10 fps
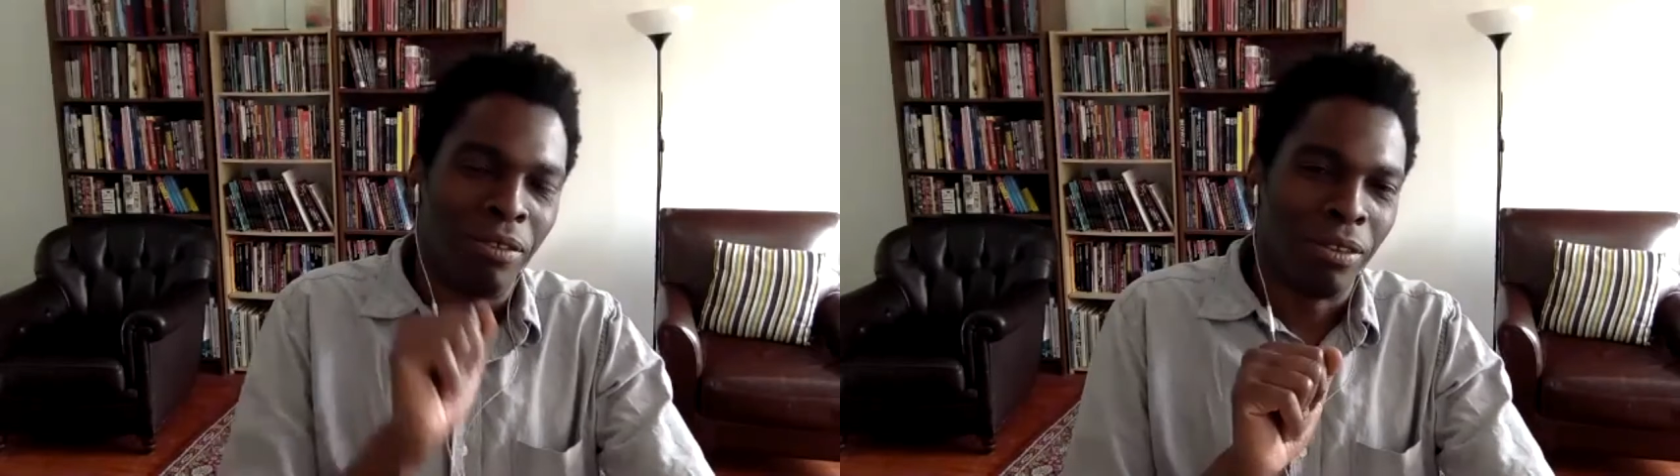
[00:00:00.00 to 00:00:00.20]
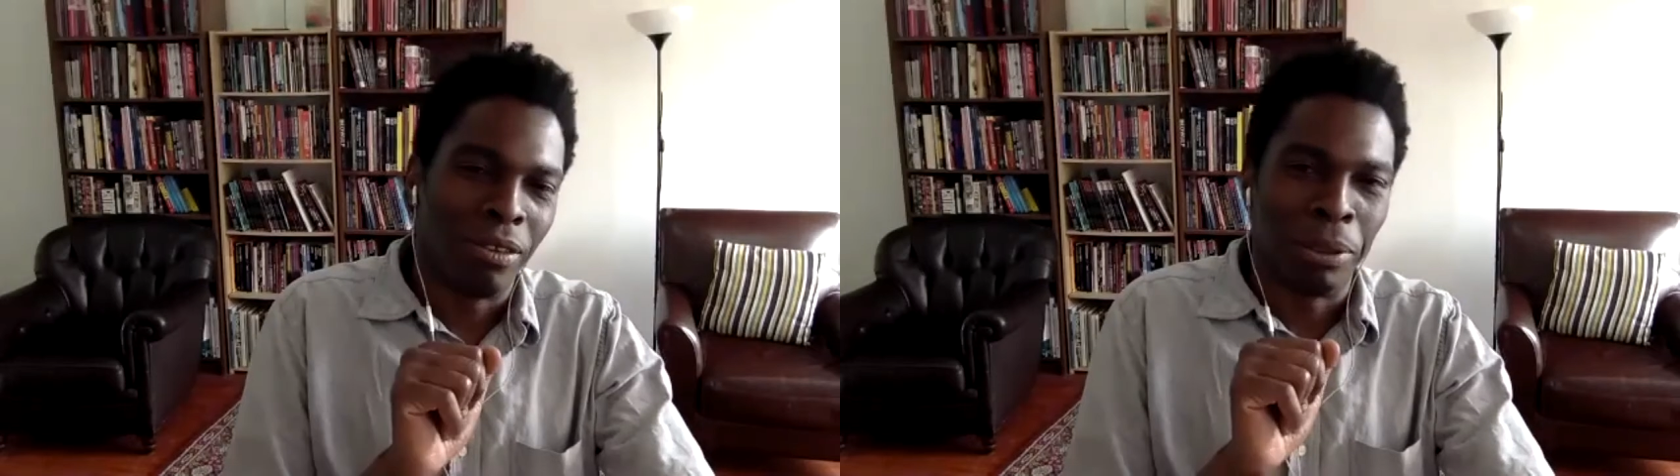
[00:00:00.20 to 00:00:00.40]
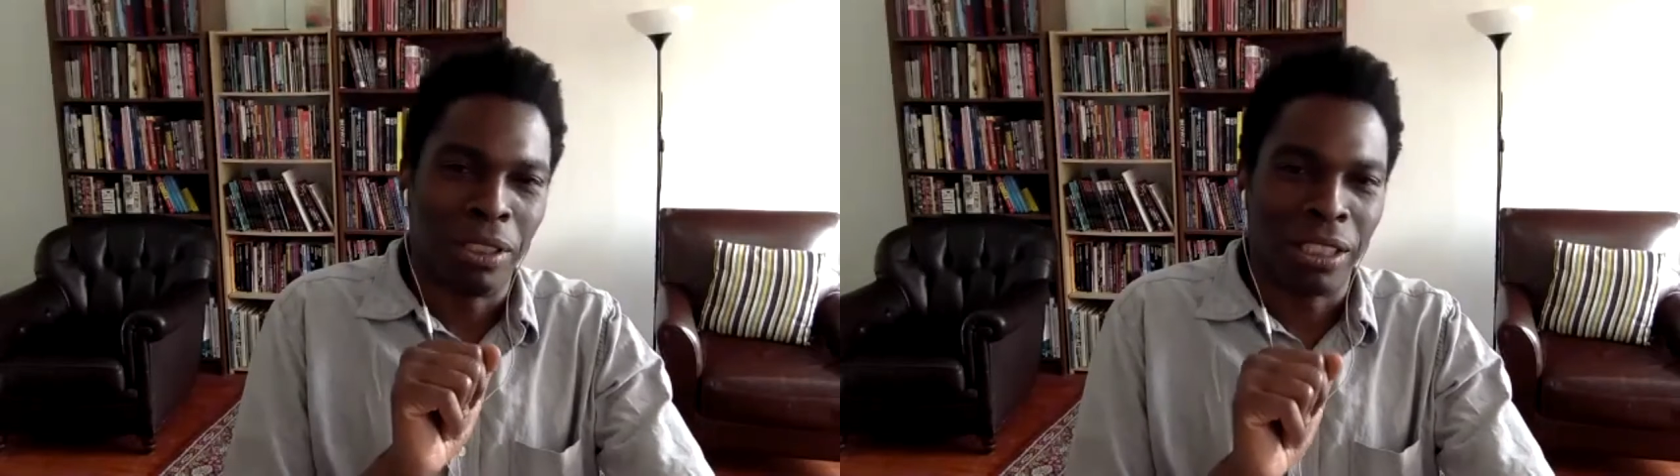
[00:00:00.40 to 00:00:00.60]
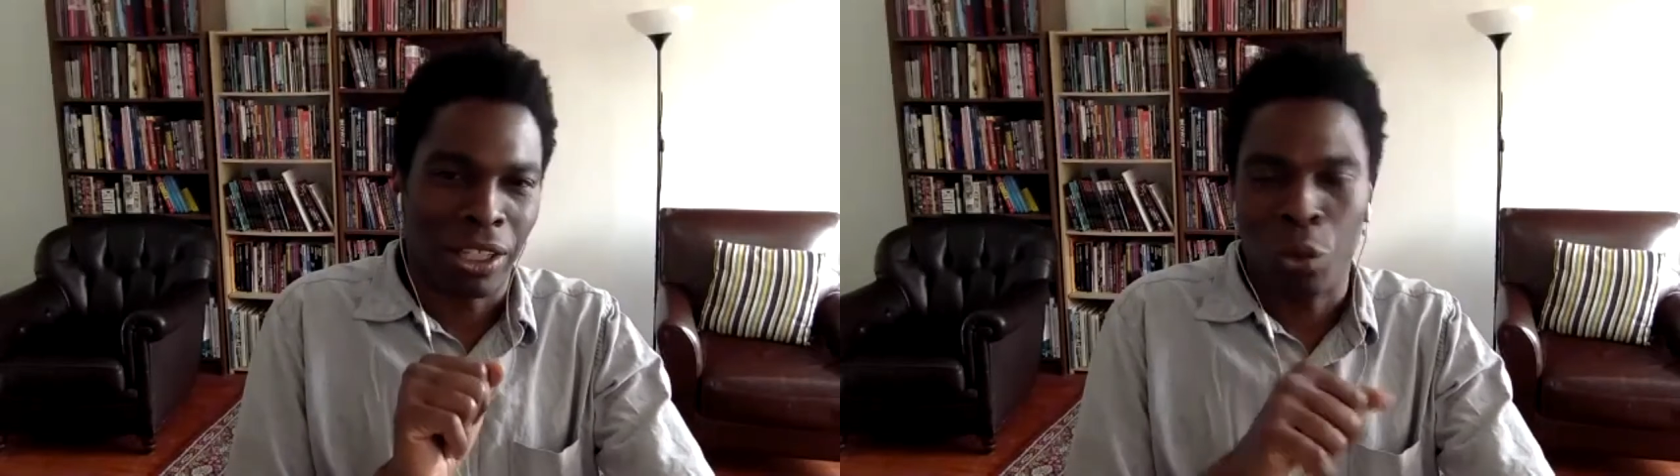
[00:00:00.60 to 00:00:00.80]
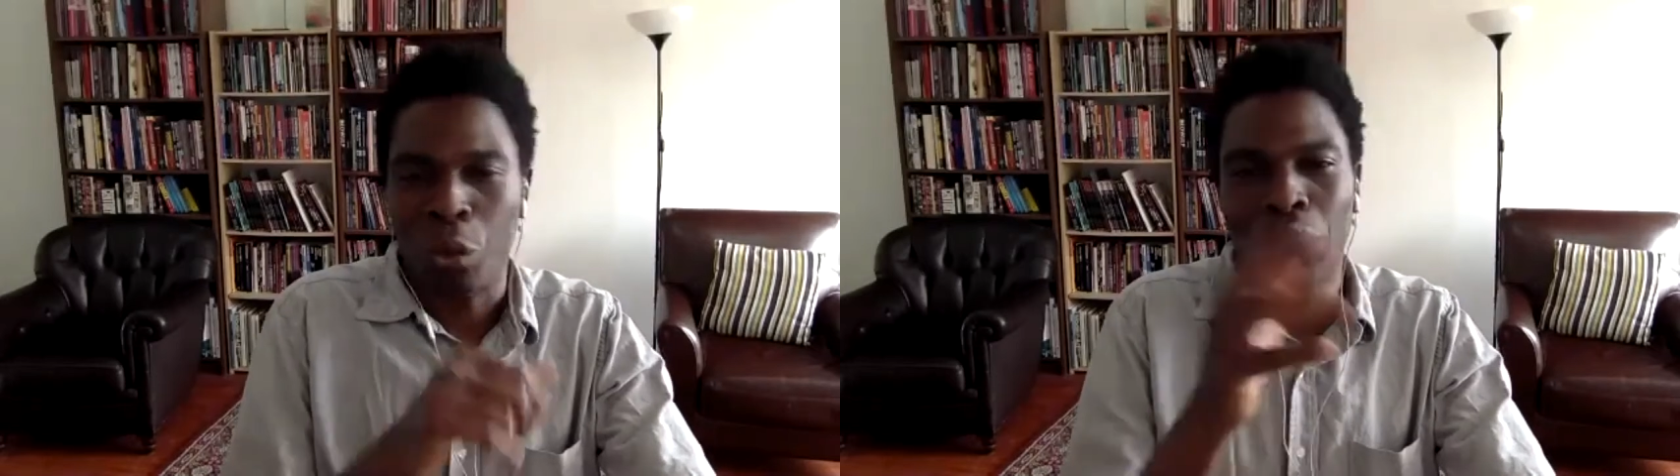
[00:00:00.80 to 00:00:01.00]
the
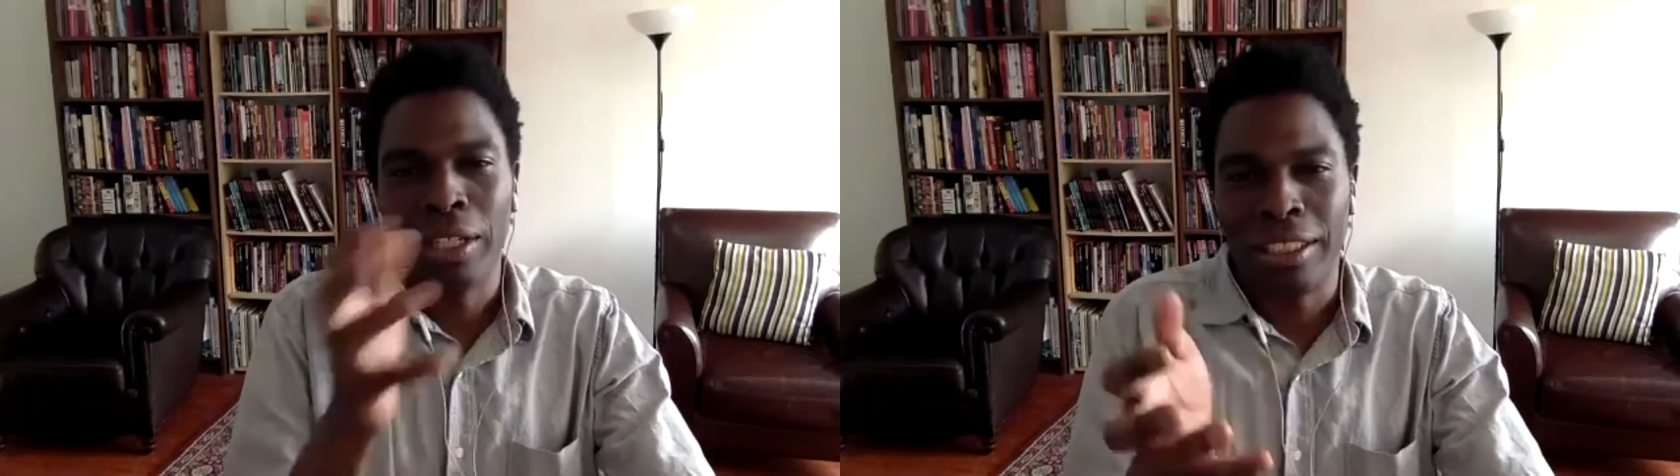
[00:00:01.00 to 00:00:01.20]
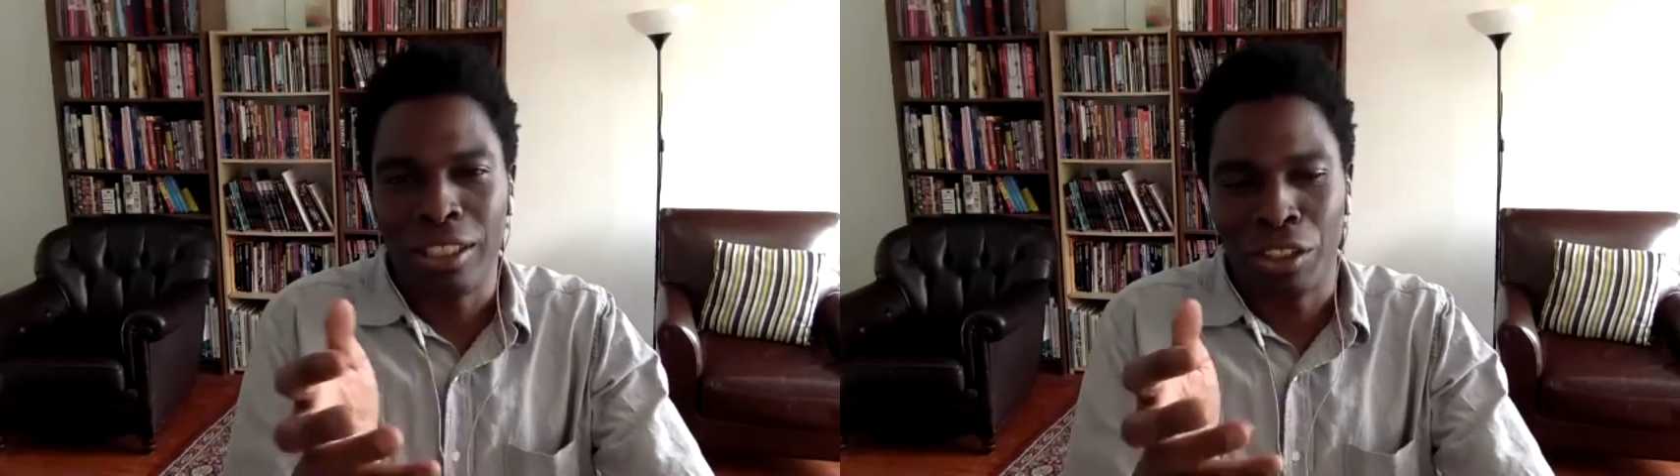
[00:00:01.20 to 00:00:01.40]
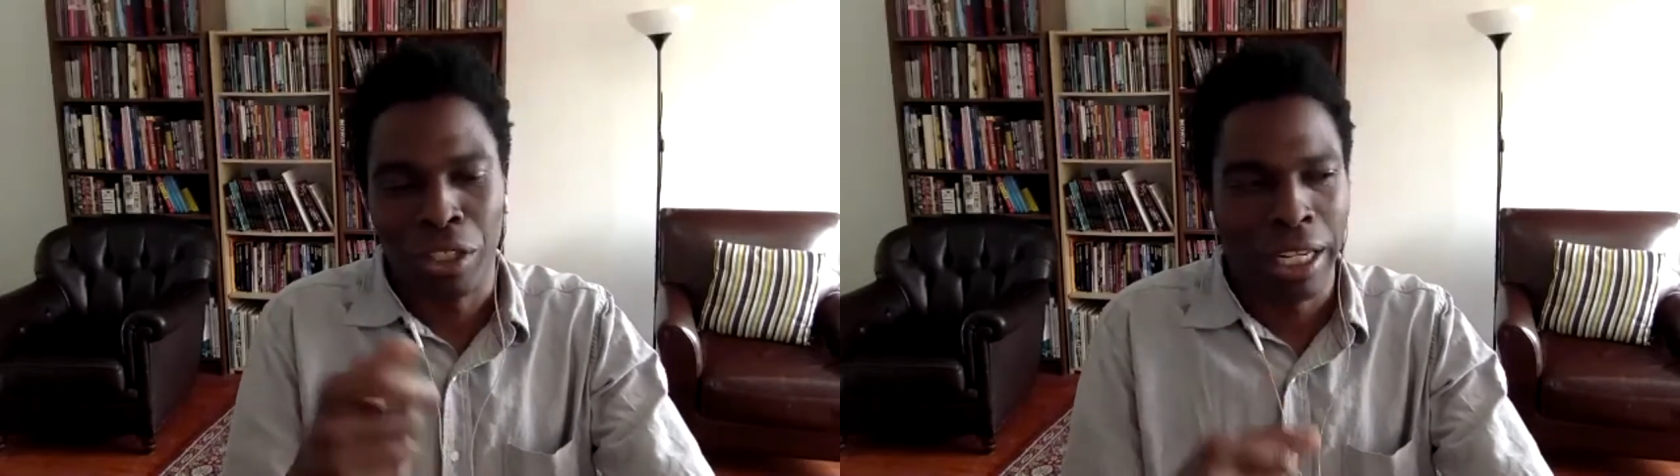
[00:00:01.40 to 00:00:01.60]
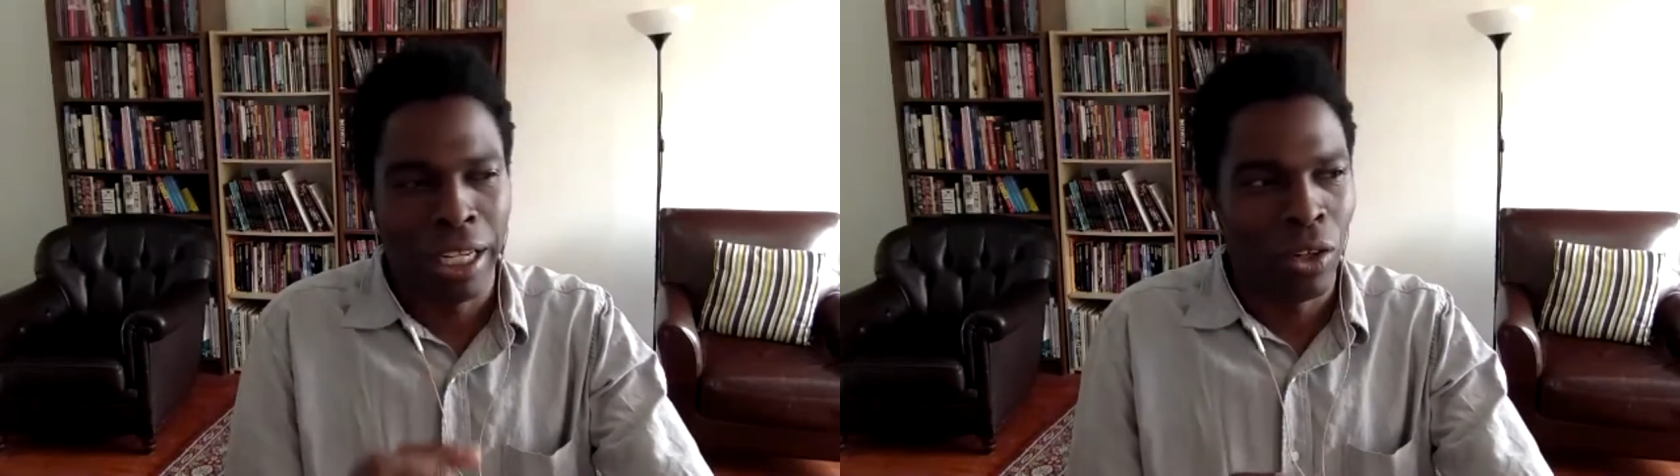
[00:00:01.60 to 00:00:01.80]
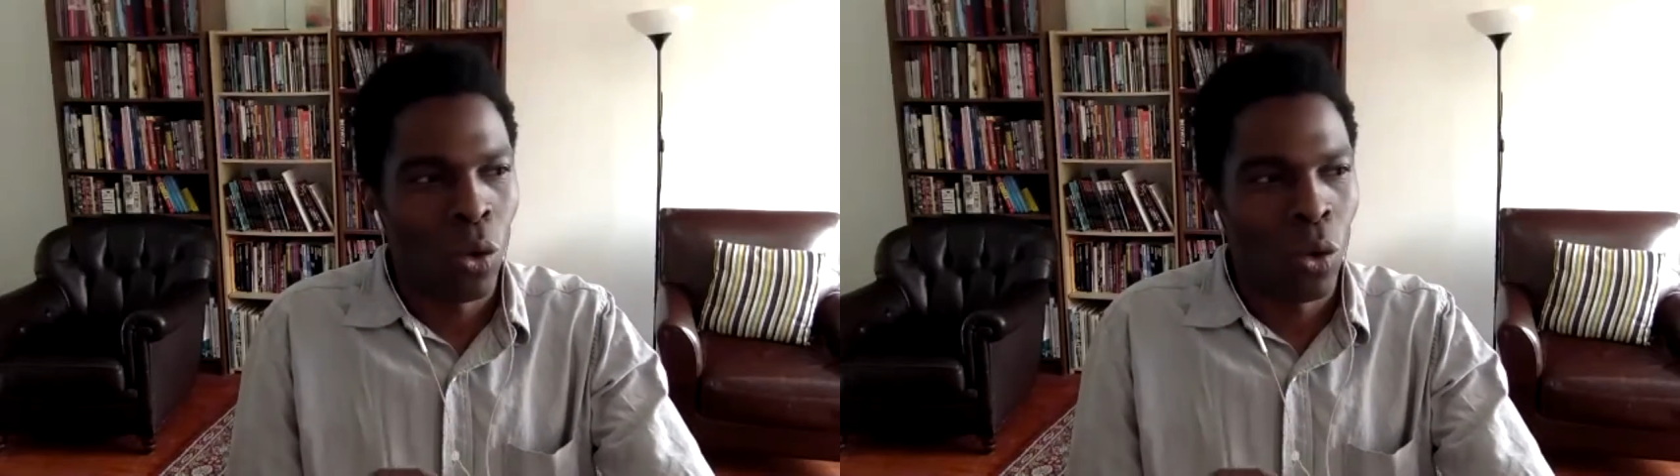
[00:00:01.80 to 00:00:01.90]
particular world that you're creating,